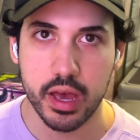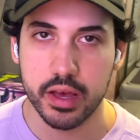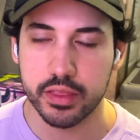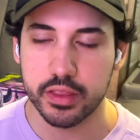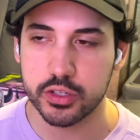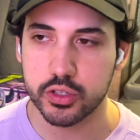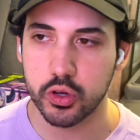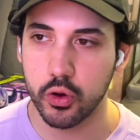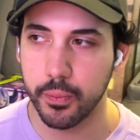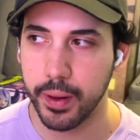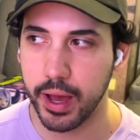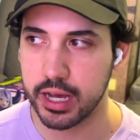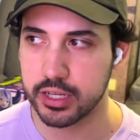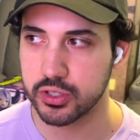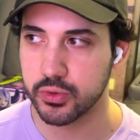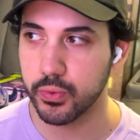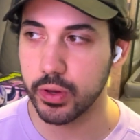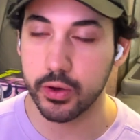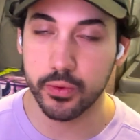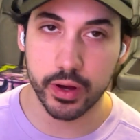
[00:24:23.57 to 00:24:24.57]
this whole
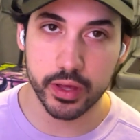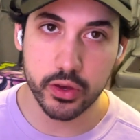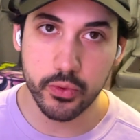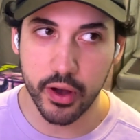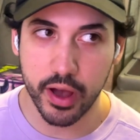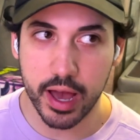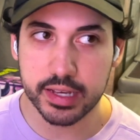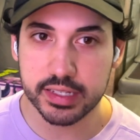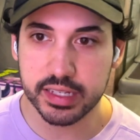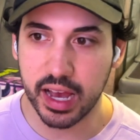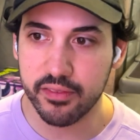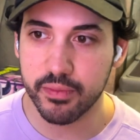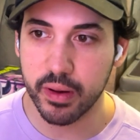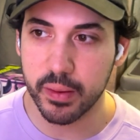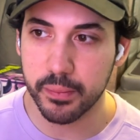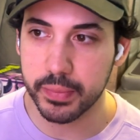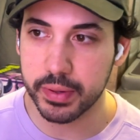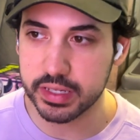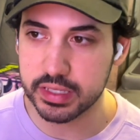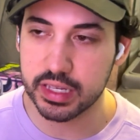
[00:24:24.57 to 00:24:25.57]
past week, while you guys have
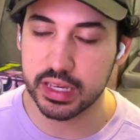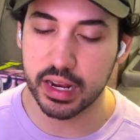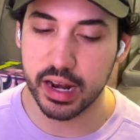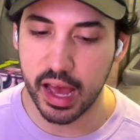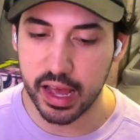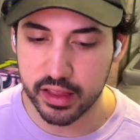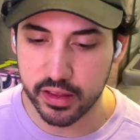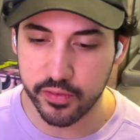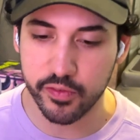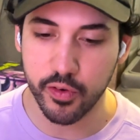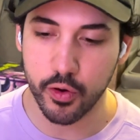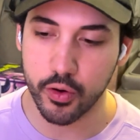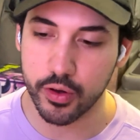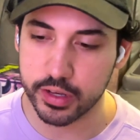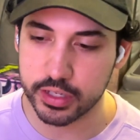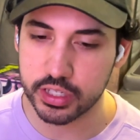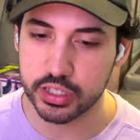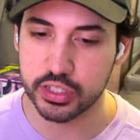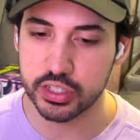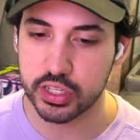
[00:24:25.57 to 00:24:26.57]
been busy and had to
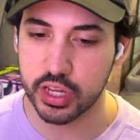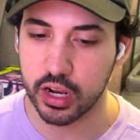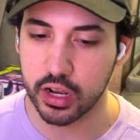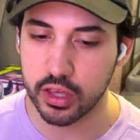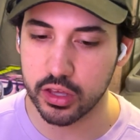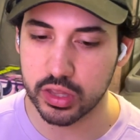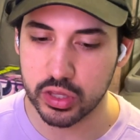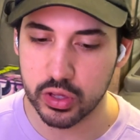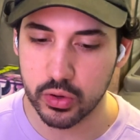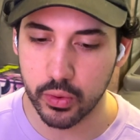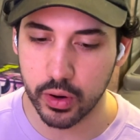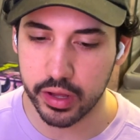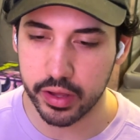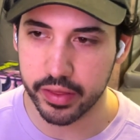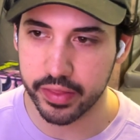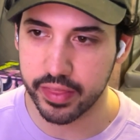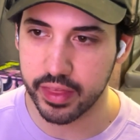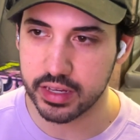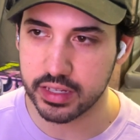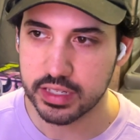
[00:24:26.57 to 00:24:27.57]
focus and study and do all
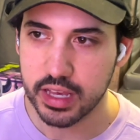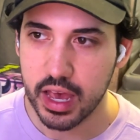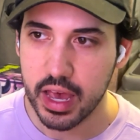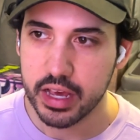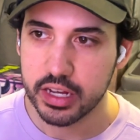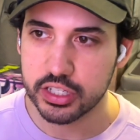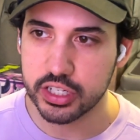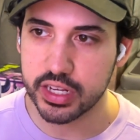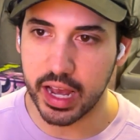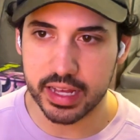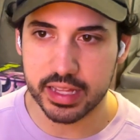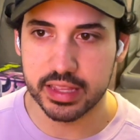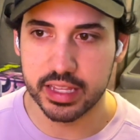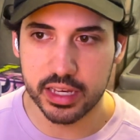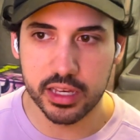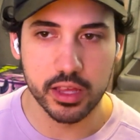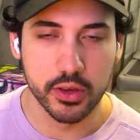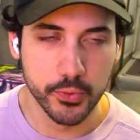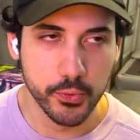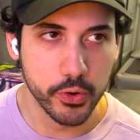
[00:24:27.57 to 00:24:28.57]
of this. She
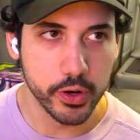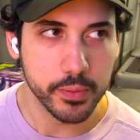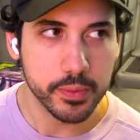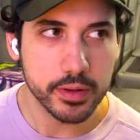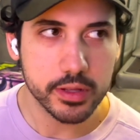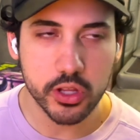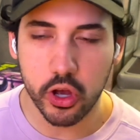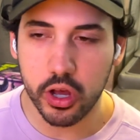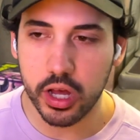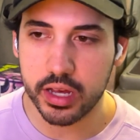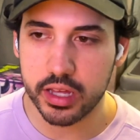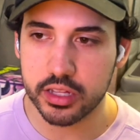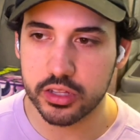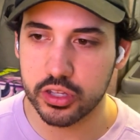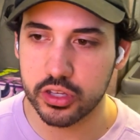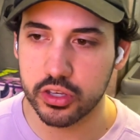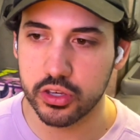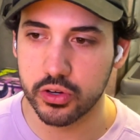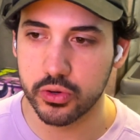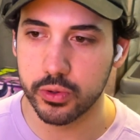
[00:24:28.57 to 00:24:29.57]
ideally would be talking
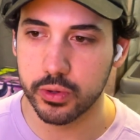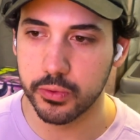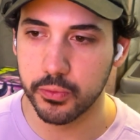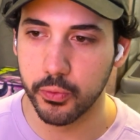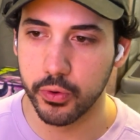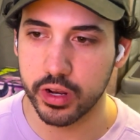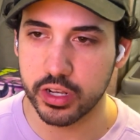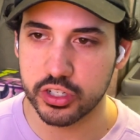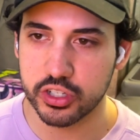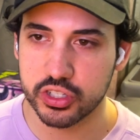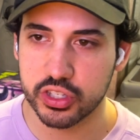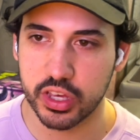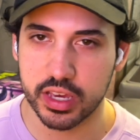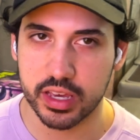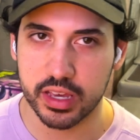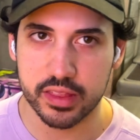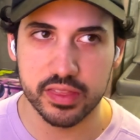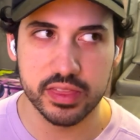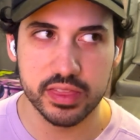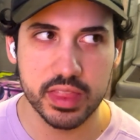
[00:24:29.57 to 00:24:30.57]
to you and wouldn't just
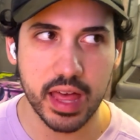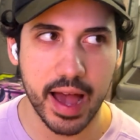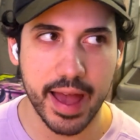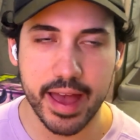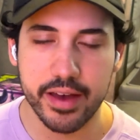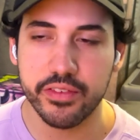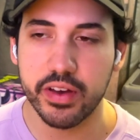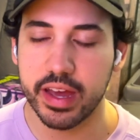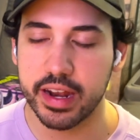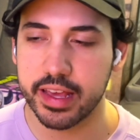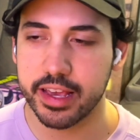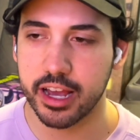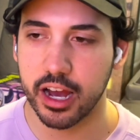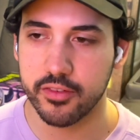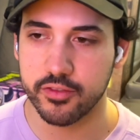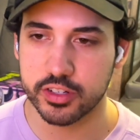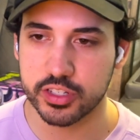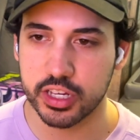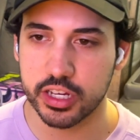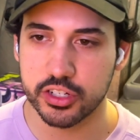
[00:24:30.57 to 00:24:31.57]
like not have any
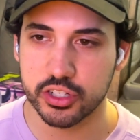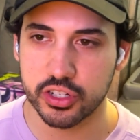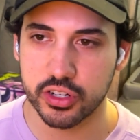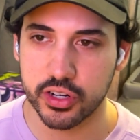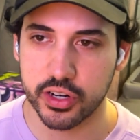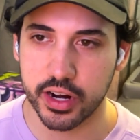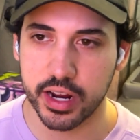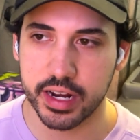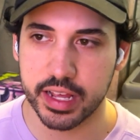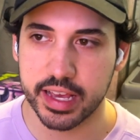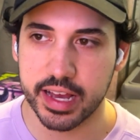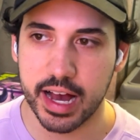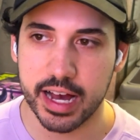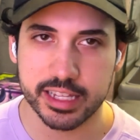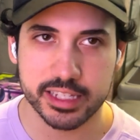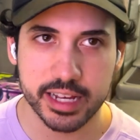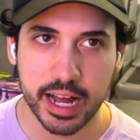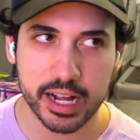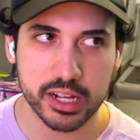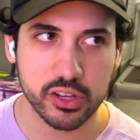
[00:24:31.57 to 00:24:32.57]
conversation or any
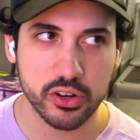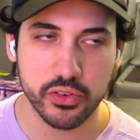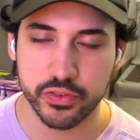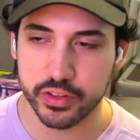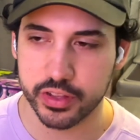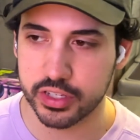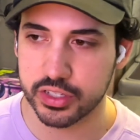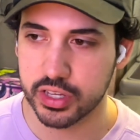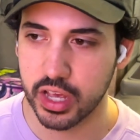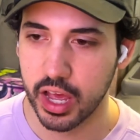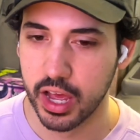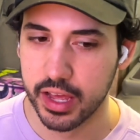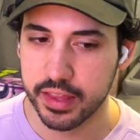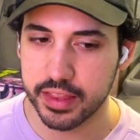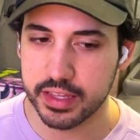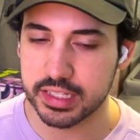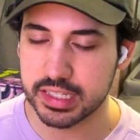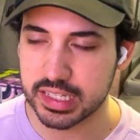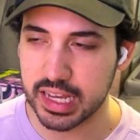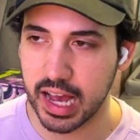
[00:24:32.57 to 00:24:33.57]
contact over
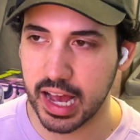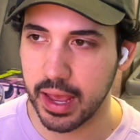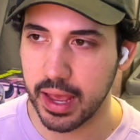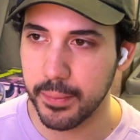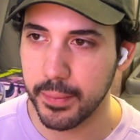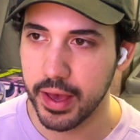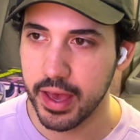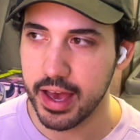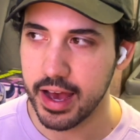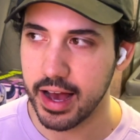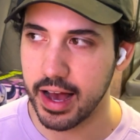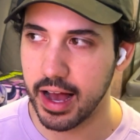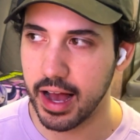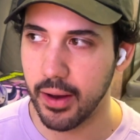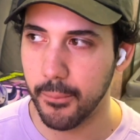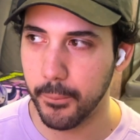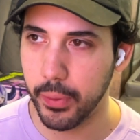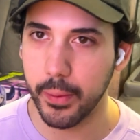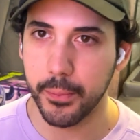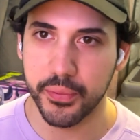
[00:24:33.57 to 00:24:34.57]
this time,
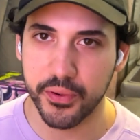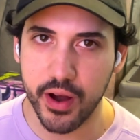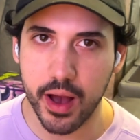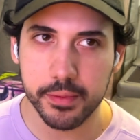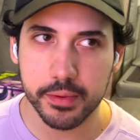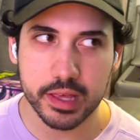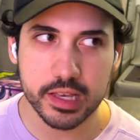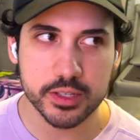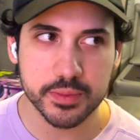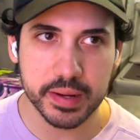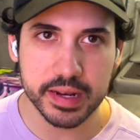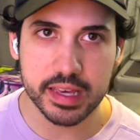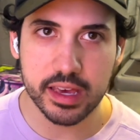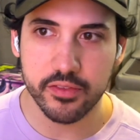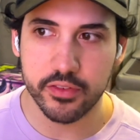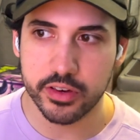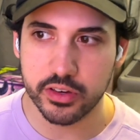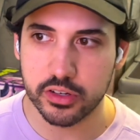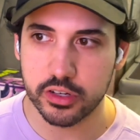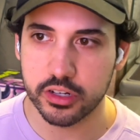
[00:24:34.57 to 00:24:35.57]
but probably has been
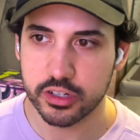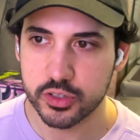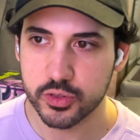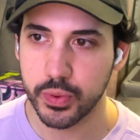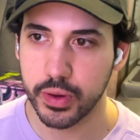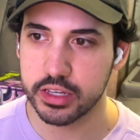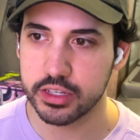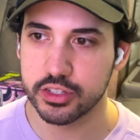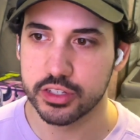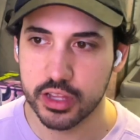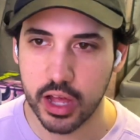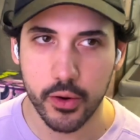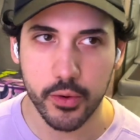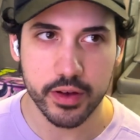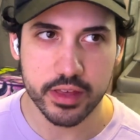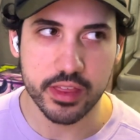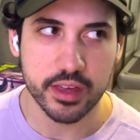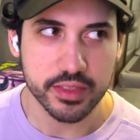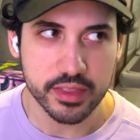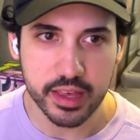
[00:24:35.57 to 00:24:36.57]
giving you your space,
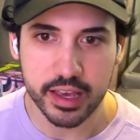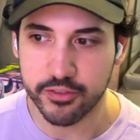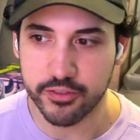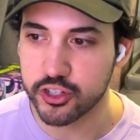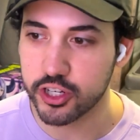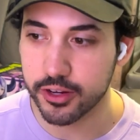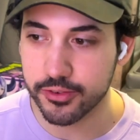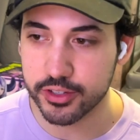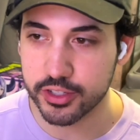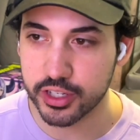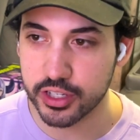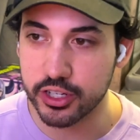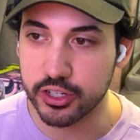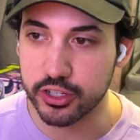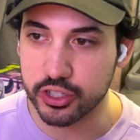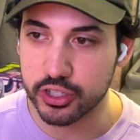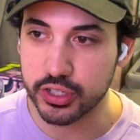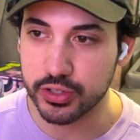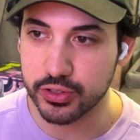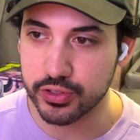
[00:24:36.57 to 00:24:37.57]
knowing that if she was in
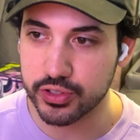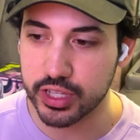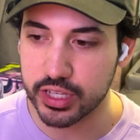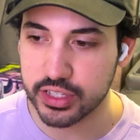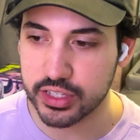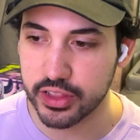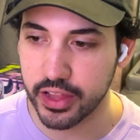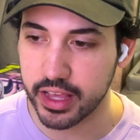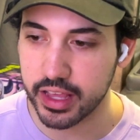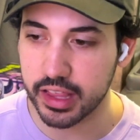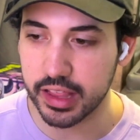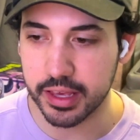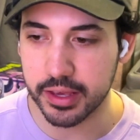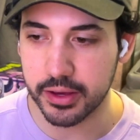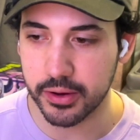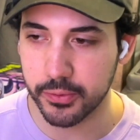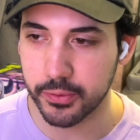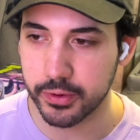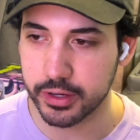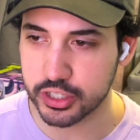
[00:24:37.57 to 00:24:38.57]
your shoes, that's likely
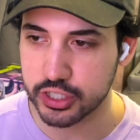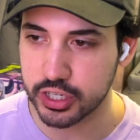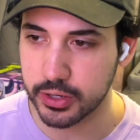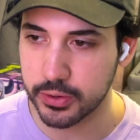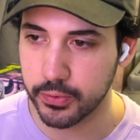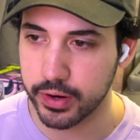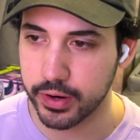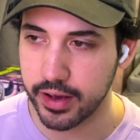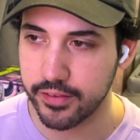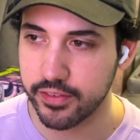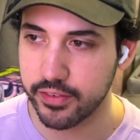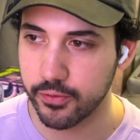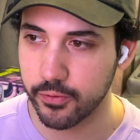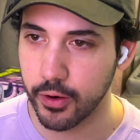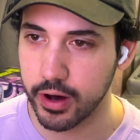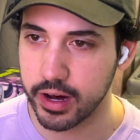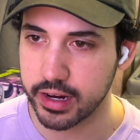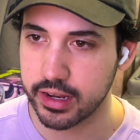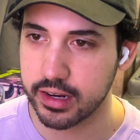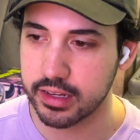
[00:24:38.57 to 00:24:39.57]
what she would have
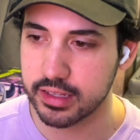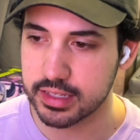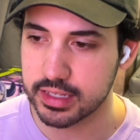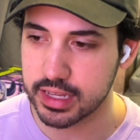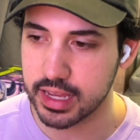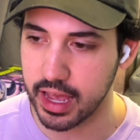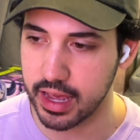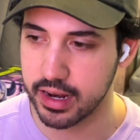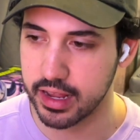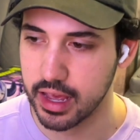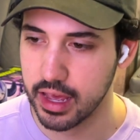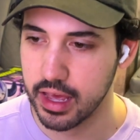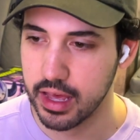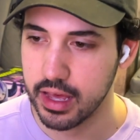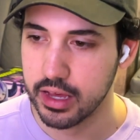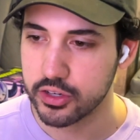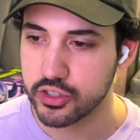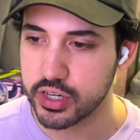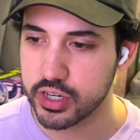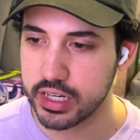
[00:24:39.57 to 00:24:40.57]
wanted instead.
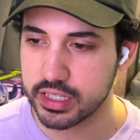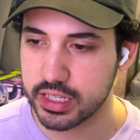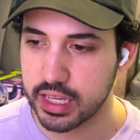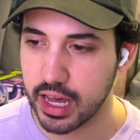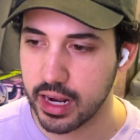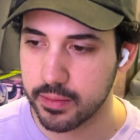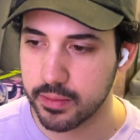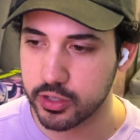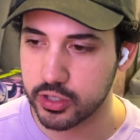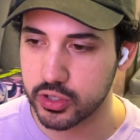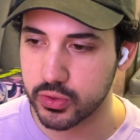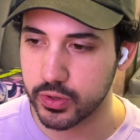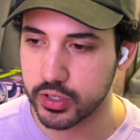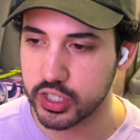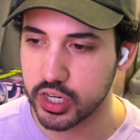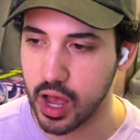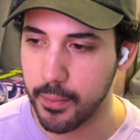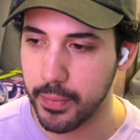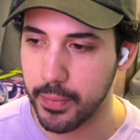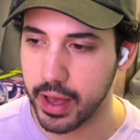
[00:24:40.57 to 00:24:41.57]
Tries to get him to switch
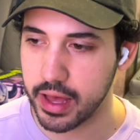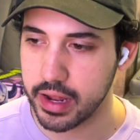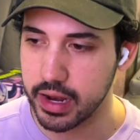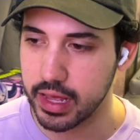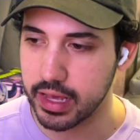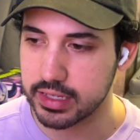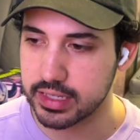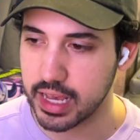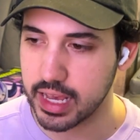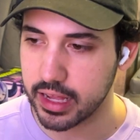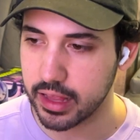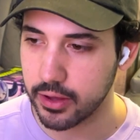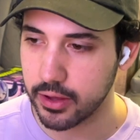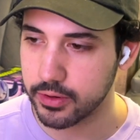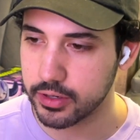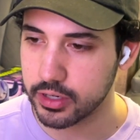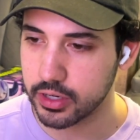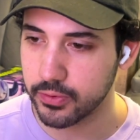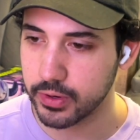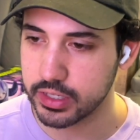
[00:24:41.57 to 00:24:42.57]
up on exactly
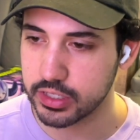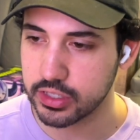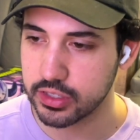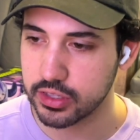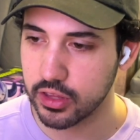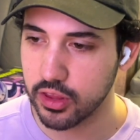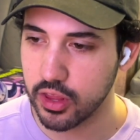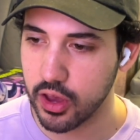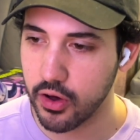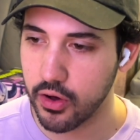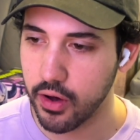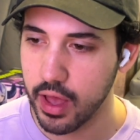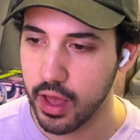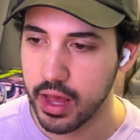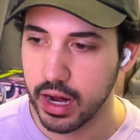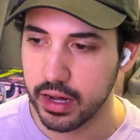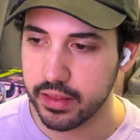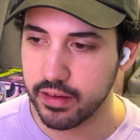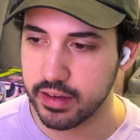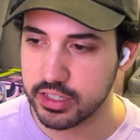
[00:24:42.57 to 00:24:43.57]
what he wants to do.
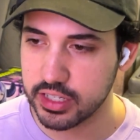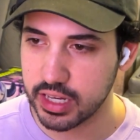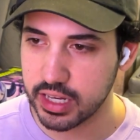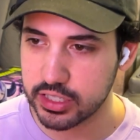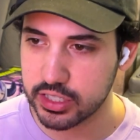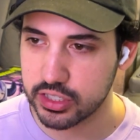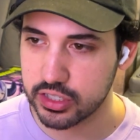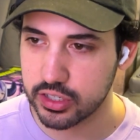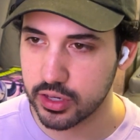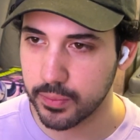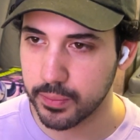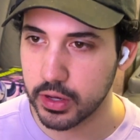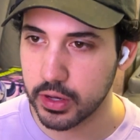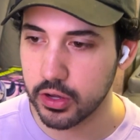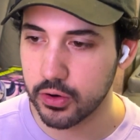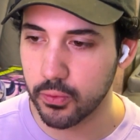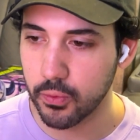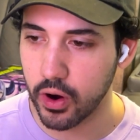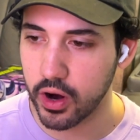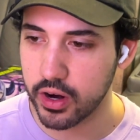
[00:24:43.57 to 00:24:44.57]
I think she has some
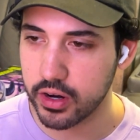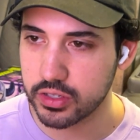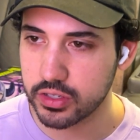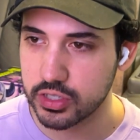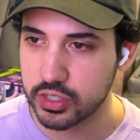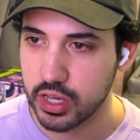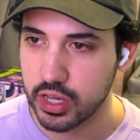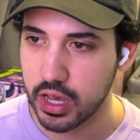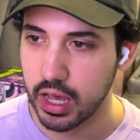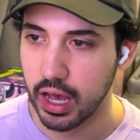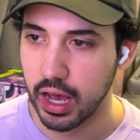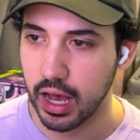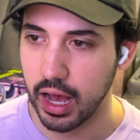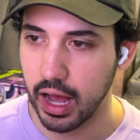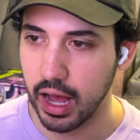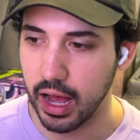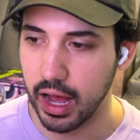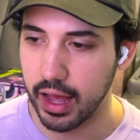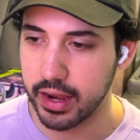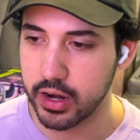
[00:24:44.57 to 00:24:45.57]
good words,
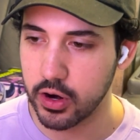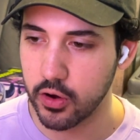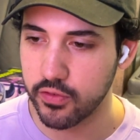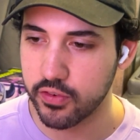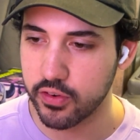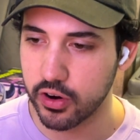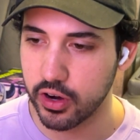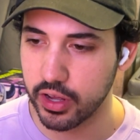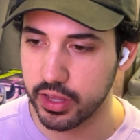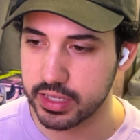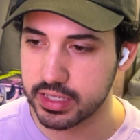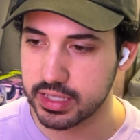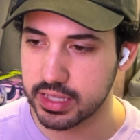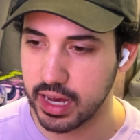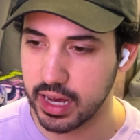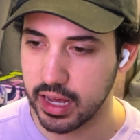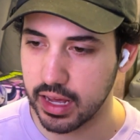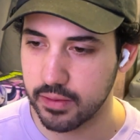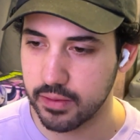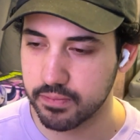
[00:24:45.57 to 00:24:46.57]
and overall it's
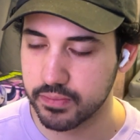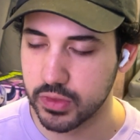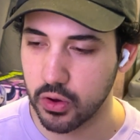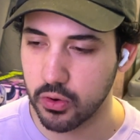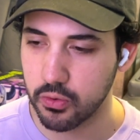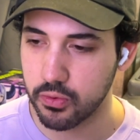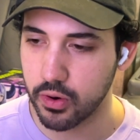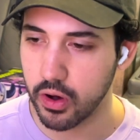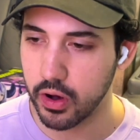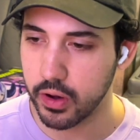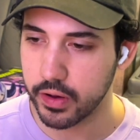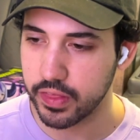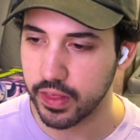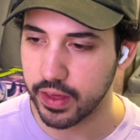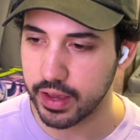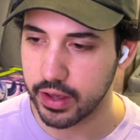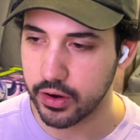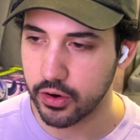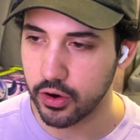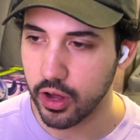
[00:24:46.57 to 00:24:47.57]
not the wrong
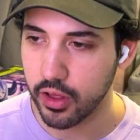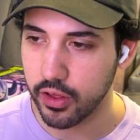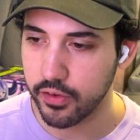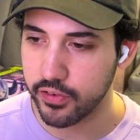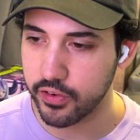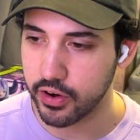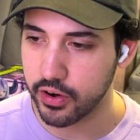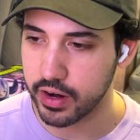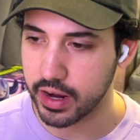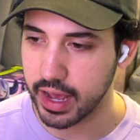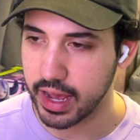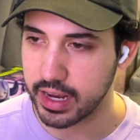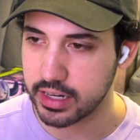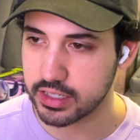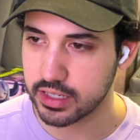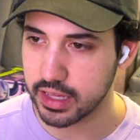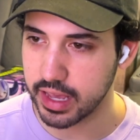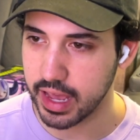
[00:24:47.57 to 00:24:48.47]
thing at all for her to actually